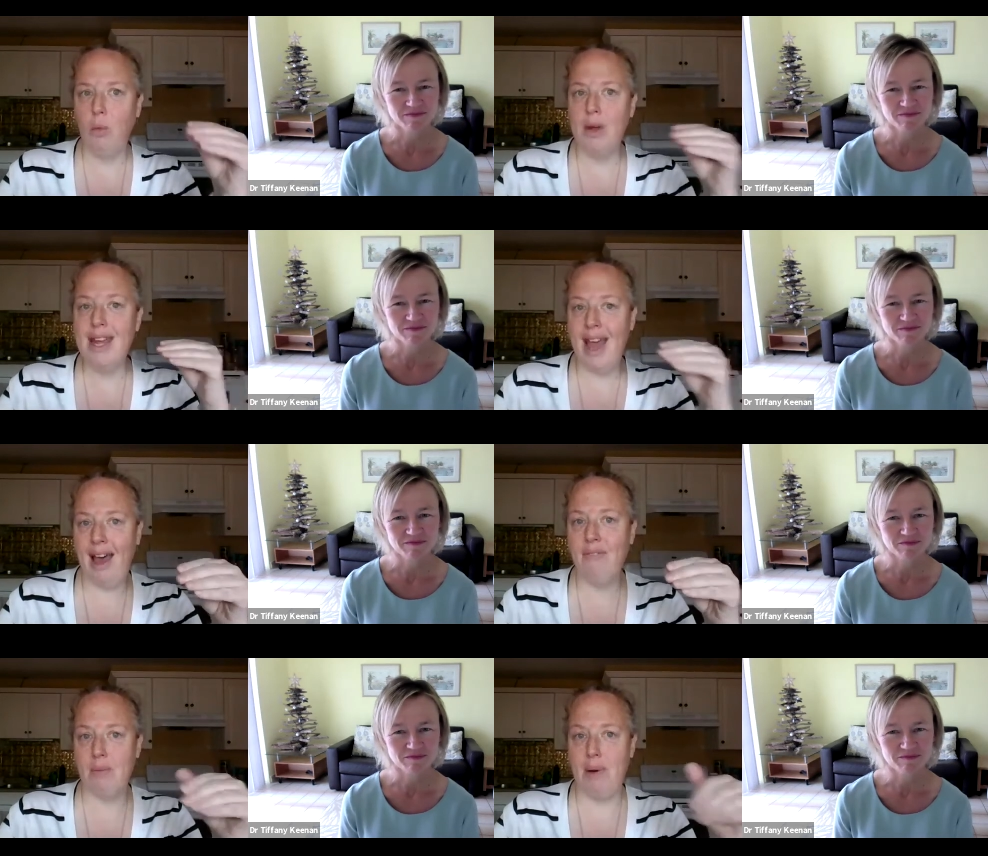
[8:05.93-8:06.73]
Speaker 1: we
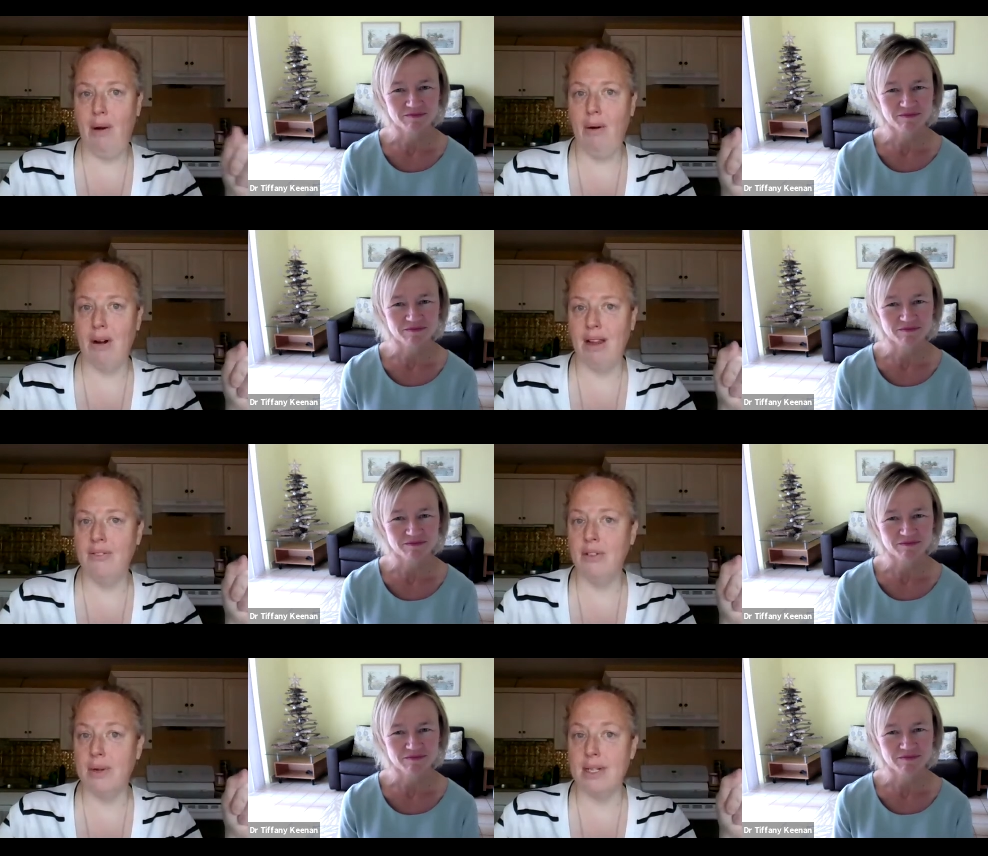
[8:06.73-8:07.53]
have the power to
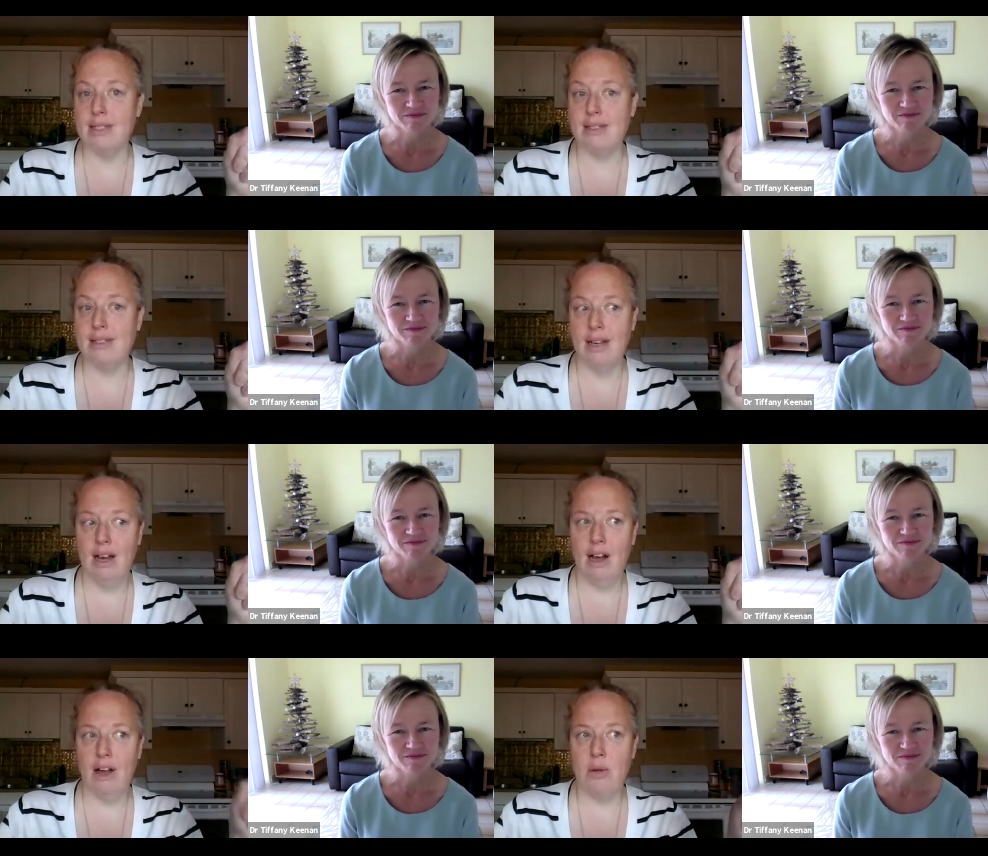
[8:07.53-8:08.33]
influence
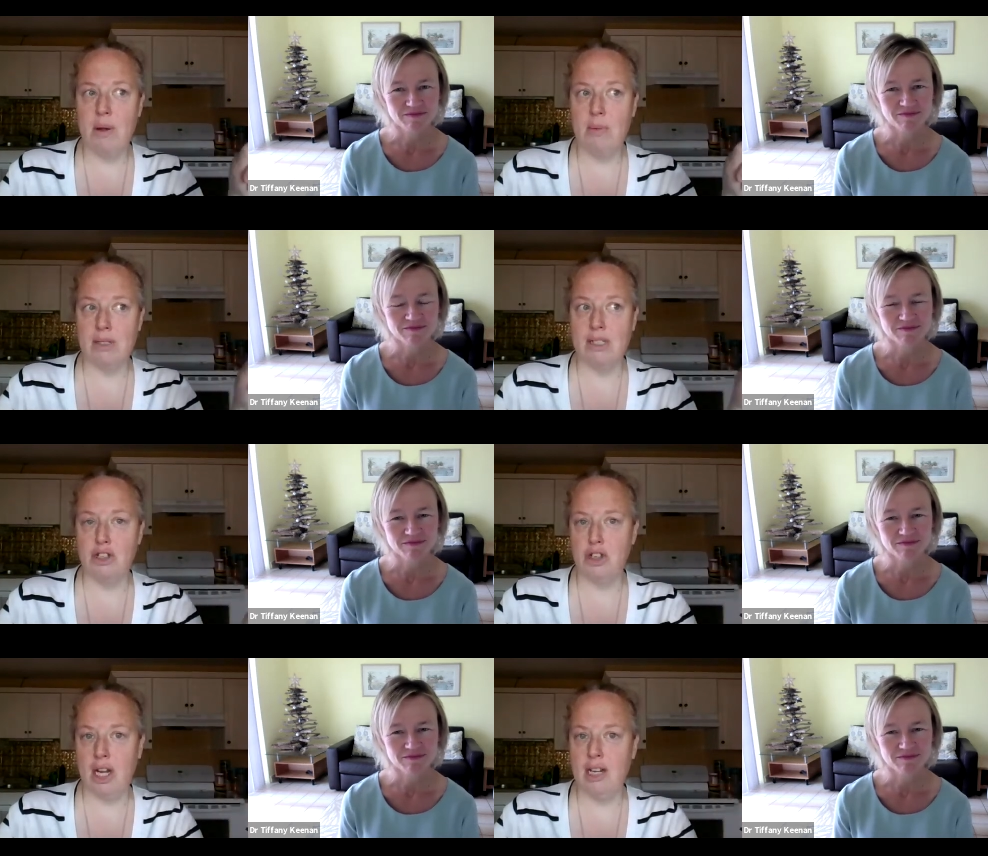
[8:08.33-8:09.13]
other people to
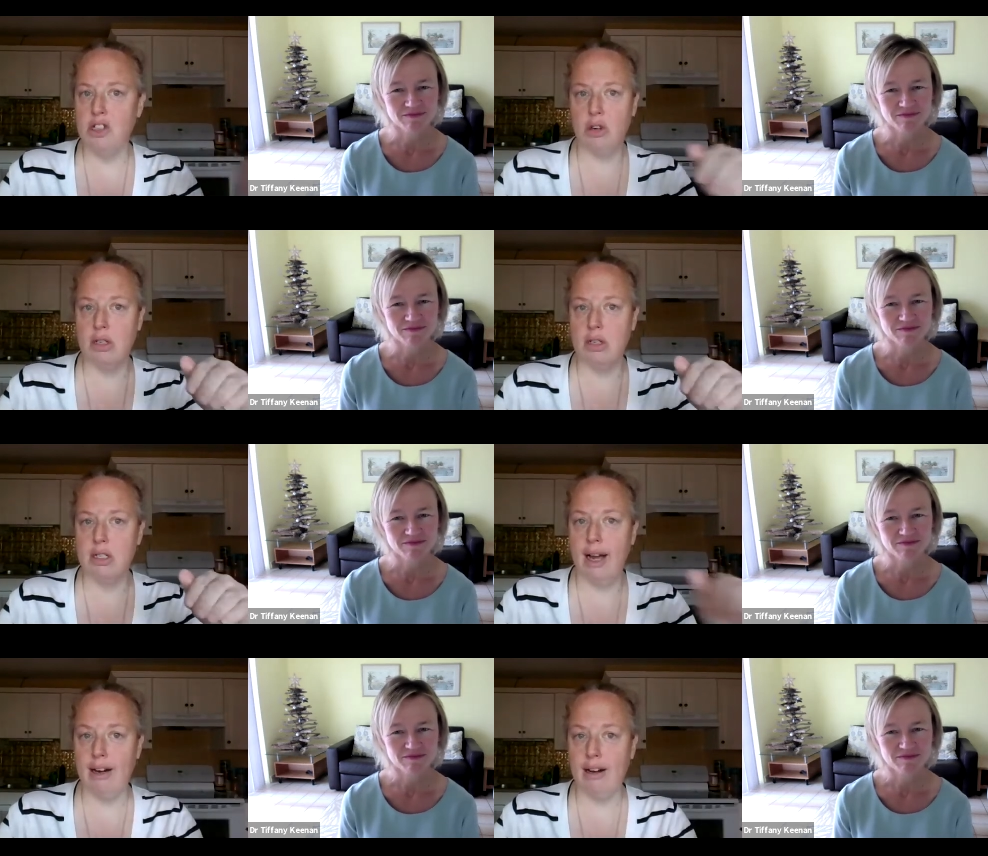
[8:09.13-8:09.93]
change their
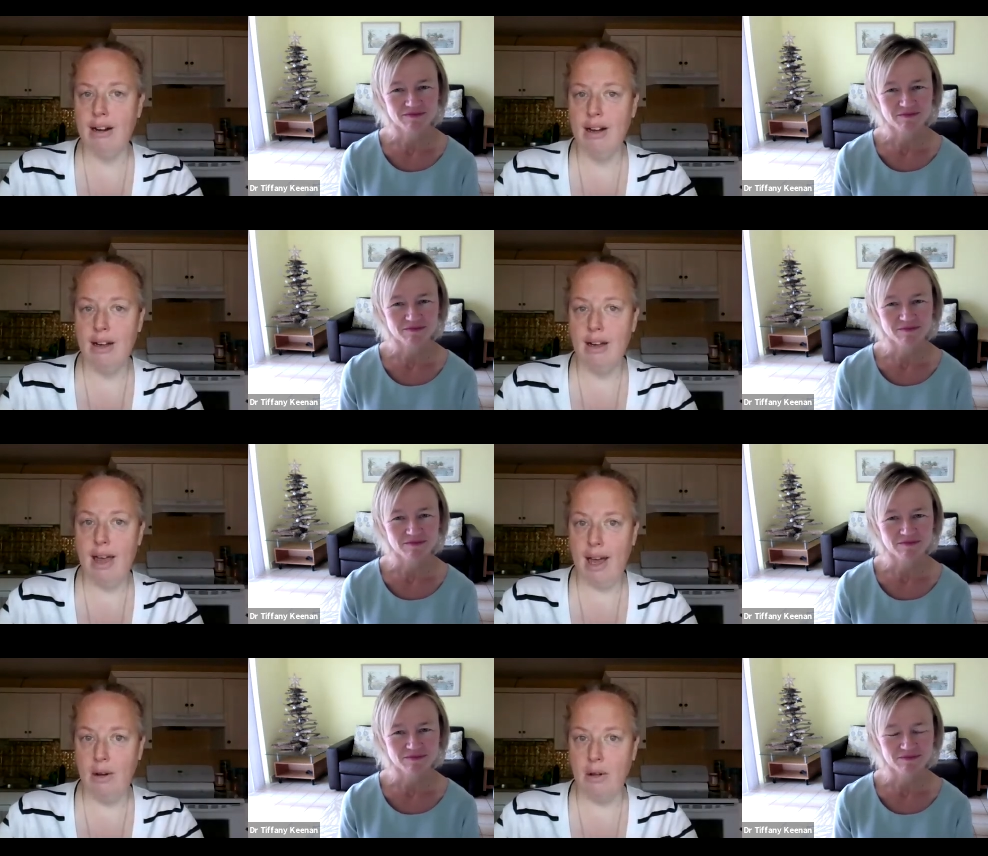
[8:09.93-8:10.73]
entire
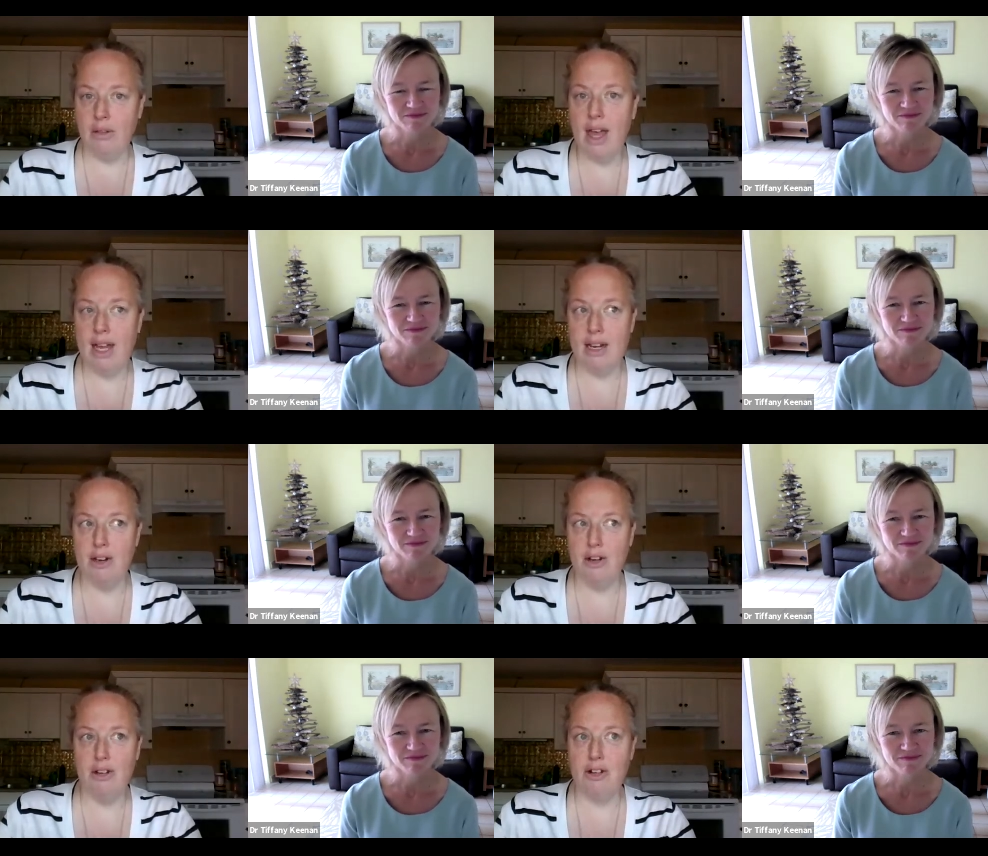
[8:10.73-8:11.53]
health
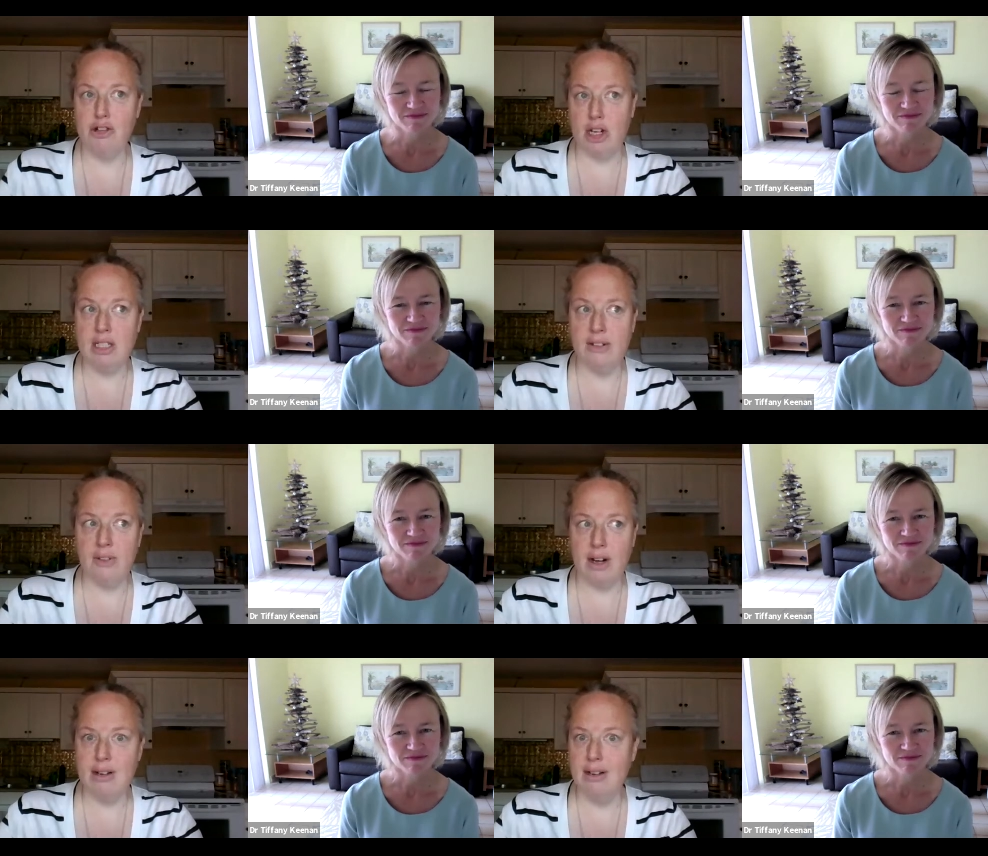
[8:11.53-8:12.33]
and jason
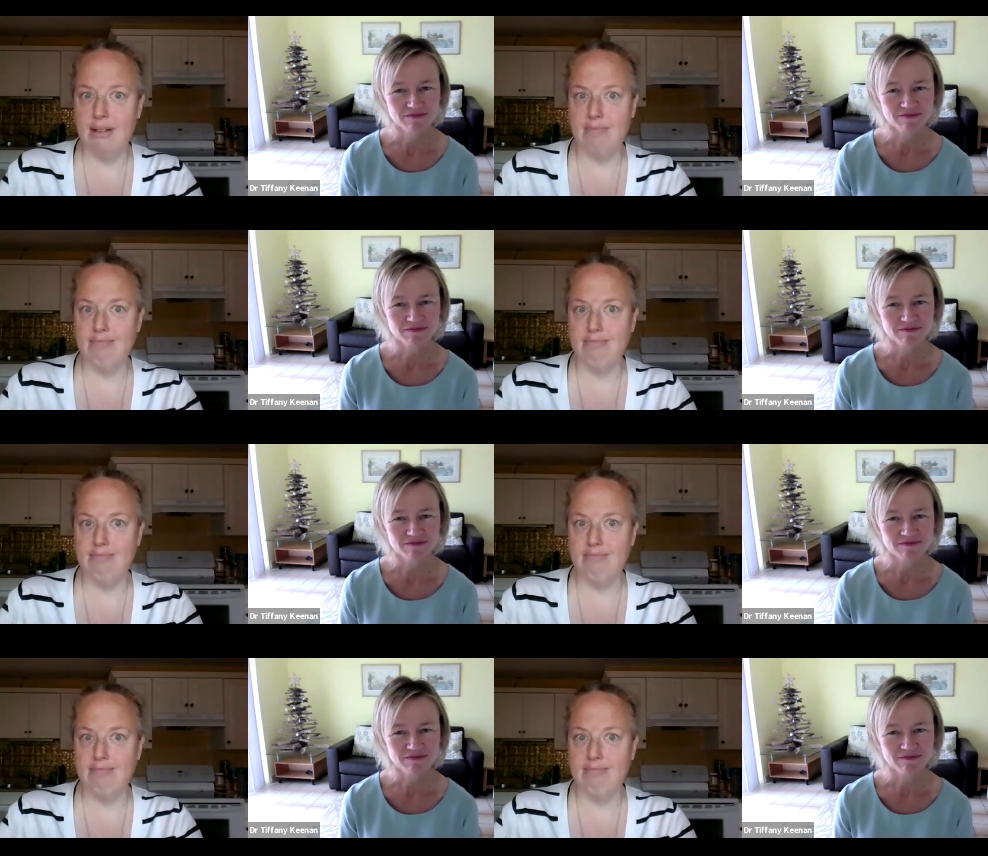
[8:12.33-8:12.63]
fung